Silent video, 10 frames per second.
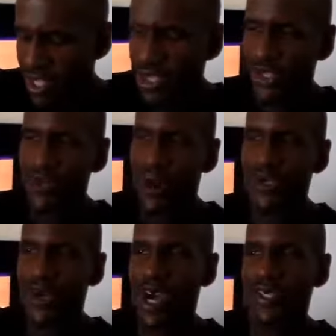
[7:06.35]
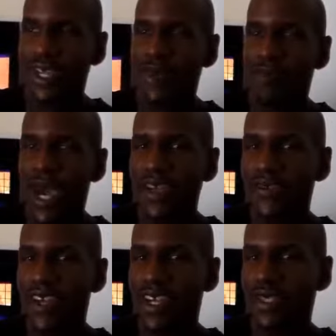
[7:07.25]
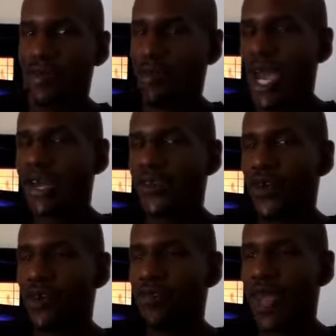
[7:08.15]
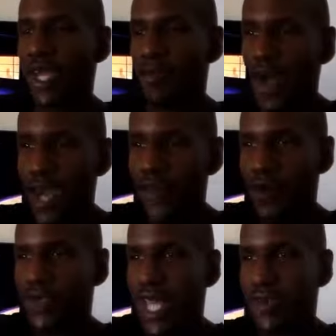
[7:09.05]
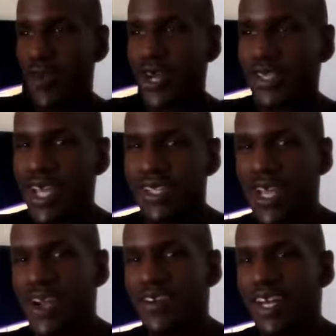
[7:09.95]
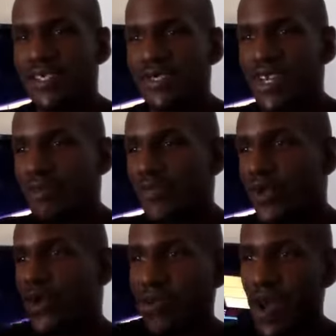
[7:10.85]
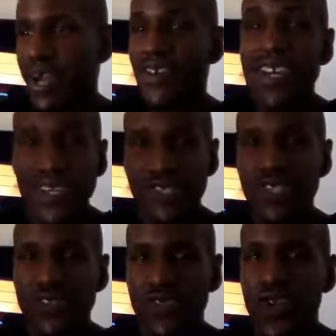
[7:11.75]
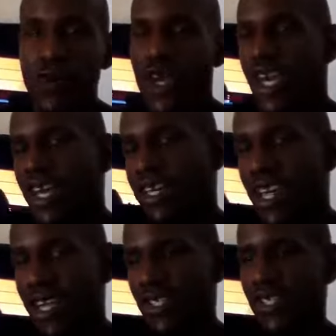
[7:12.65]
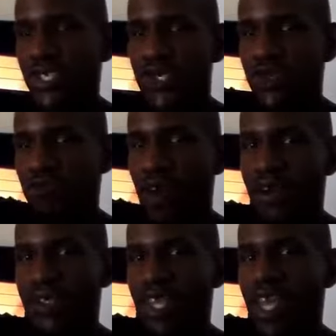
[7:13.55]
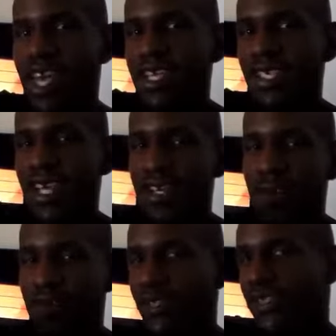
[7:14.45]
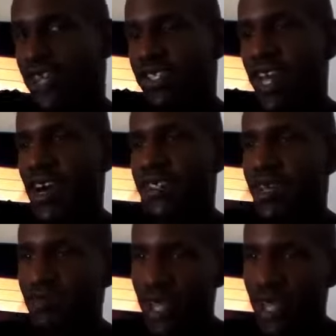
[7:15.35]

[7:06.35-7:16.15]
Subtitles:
The suit also has like the batarangs and bat ropes, like where it's like Terry, like instead of him throwing the bat, well, he can still throw them, he actually can shoot them out of his hands like projectiles,